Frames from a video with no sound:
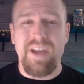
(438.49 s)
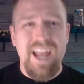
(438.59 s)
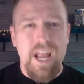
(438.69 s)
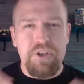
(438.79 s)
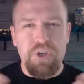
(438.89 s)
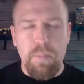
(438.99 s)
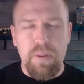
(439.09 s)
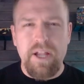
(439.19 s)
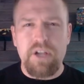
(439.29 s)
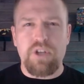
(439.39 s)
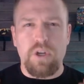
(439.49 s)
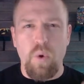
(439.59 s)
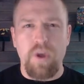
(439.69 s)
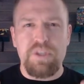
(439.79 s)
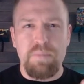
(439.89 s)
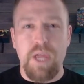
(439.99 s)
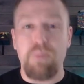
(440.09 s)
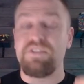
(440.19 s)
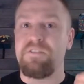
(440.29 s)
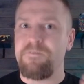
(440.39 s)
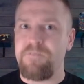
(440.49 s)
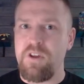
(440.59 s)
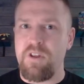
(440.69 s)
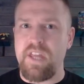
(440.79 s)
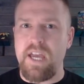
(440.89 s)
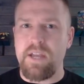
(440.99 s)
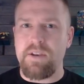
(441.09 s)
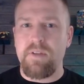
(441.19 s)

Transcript: And your players are going to be able to feel that.